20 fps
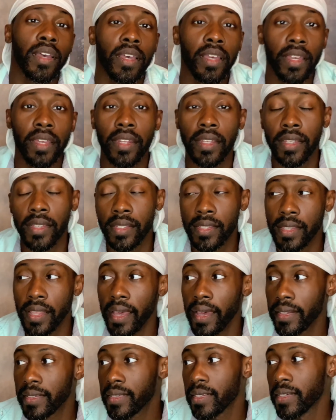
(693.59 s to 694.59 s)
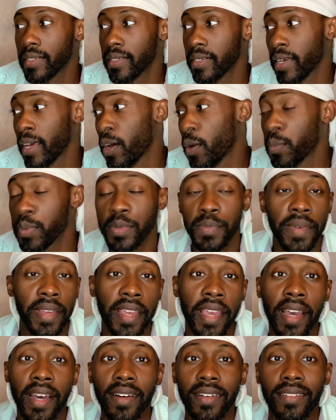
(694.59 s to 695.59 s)
it is that helps me
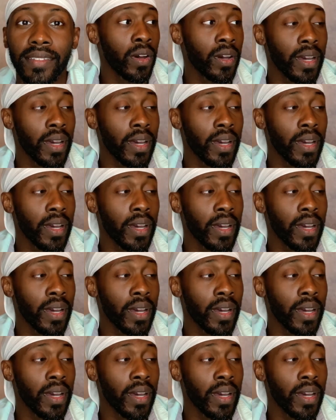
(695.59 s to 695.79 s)
out.